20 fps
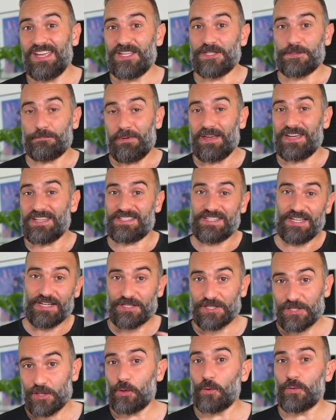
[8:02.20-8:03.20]
is based
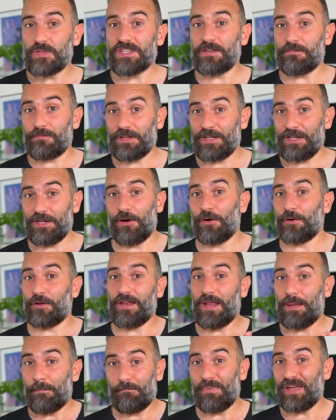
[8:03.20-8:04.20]
exclusively on
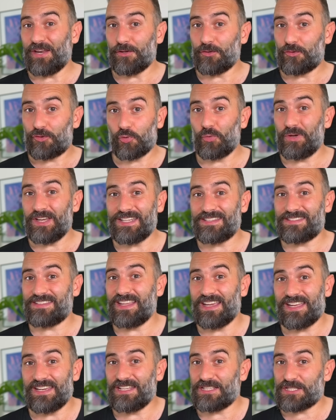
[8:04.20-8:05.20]
an embedded tweet,
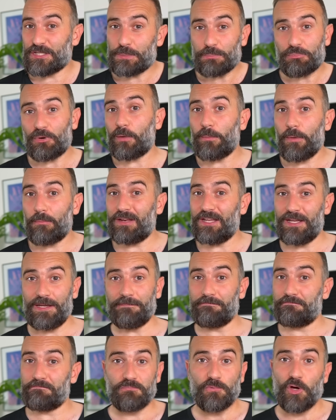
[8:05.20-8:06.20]
then it's
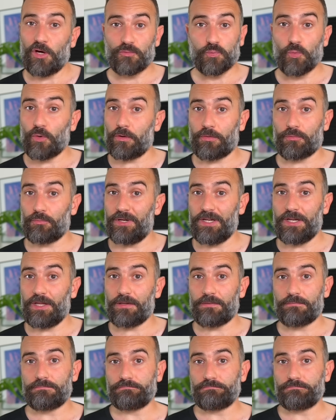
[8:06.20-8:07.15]
probably not worth reading.